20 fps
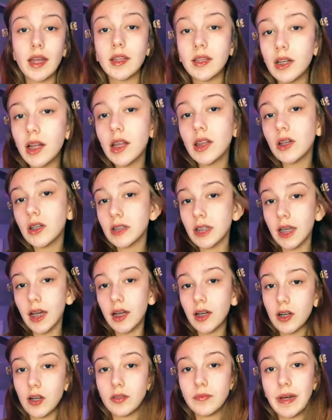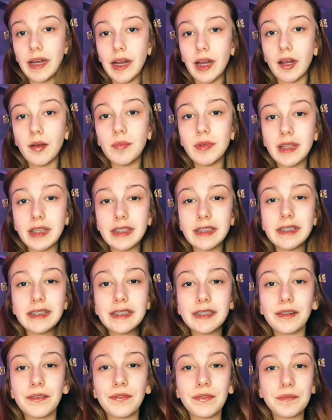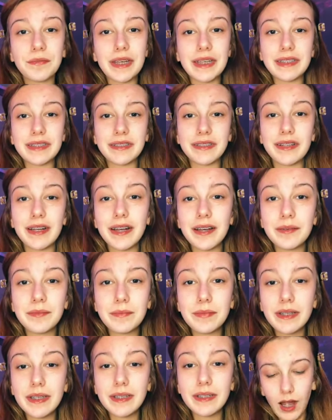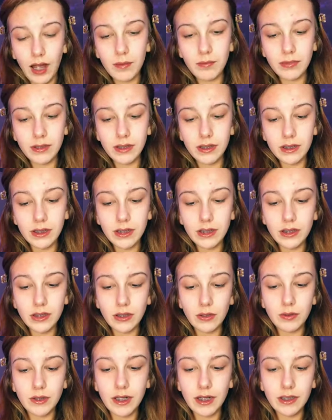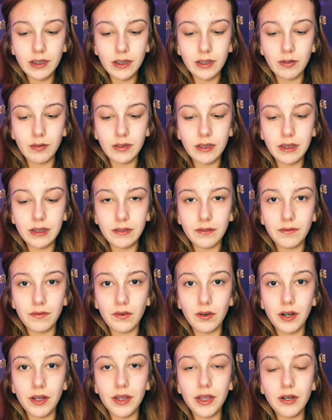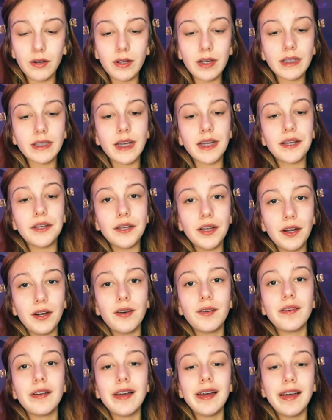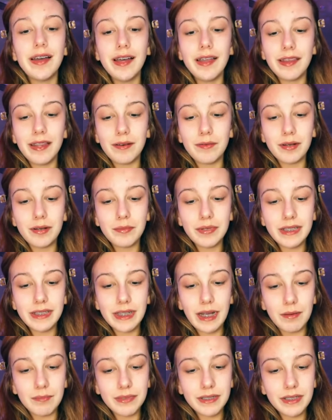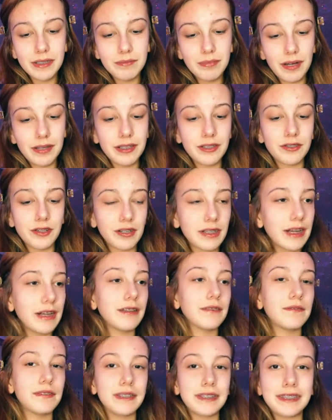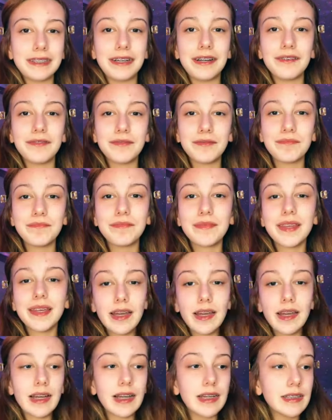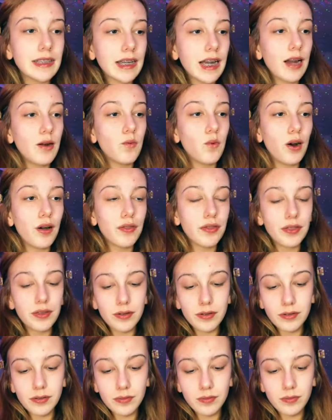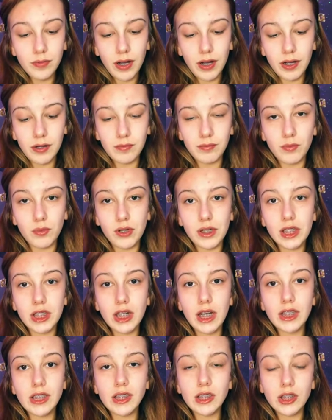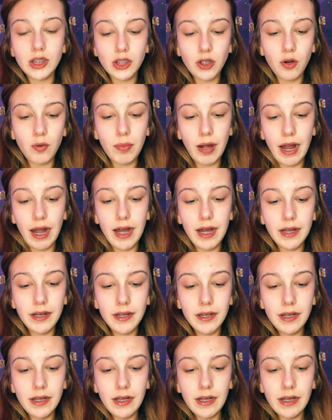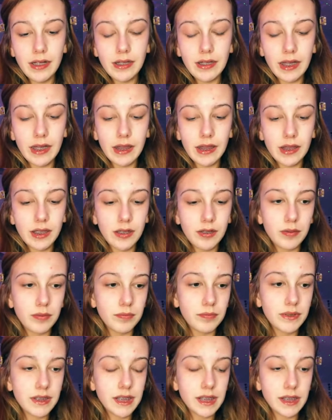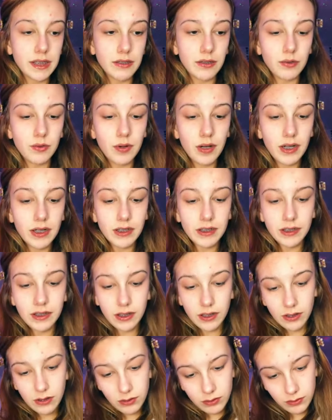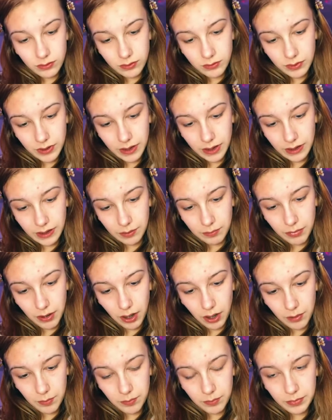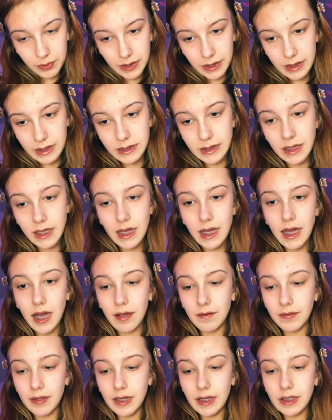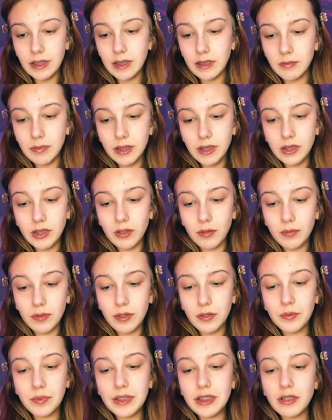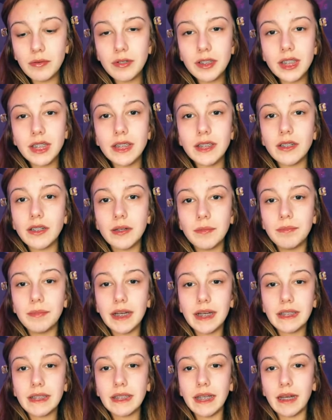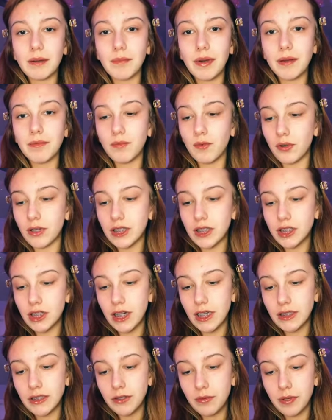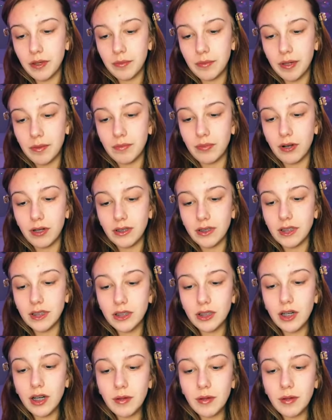It literally looks like I curled my hair, but this is still from yesterday. I'm literally so scared to go into Sephora though because I know that I'm gonna be tempted by the drunk elephant stuff. Because, like, I want the moisturizer so bad. Like, the teal one, you know, with, like, the pump. Because I feel like it's going to be so much... It would be so much easier to mix, like, my moisturizer with my bronzing